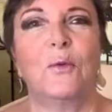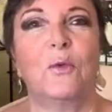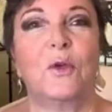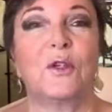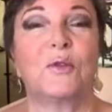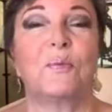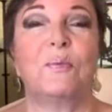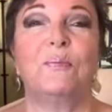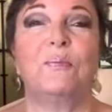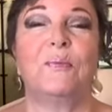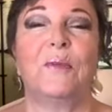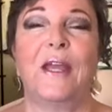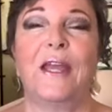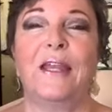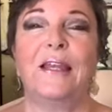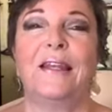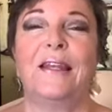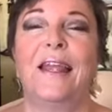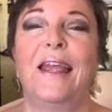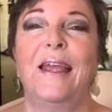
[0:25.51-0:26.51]
which
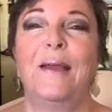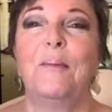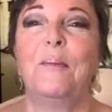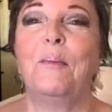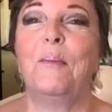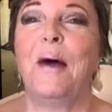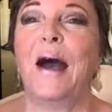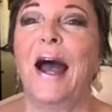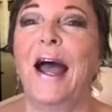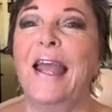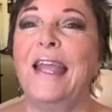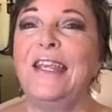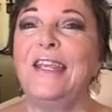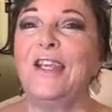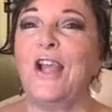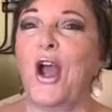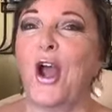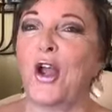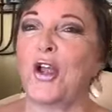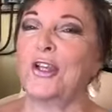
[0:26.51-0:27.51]
in my
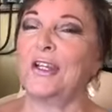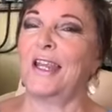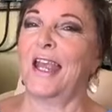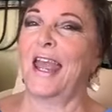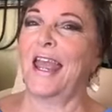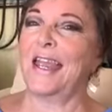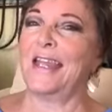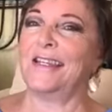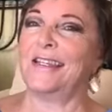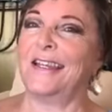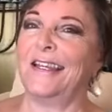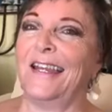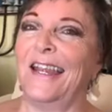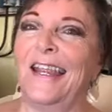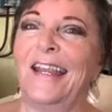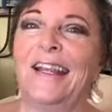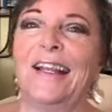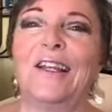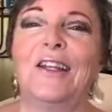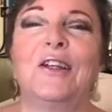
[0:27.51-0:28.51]
young days in
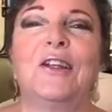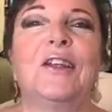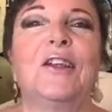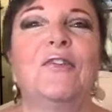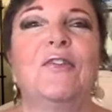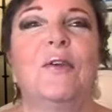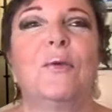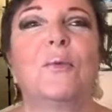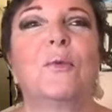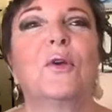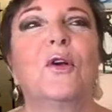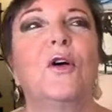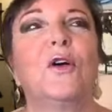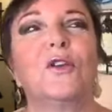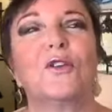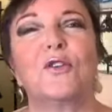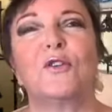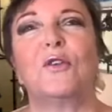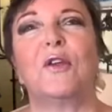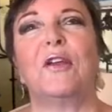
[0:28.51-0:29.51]
England, if it got to,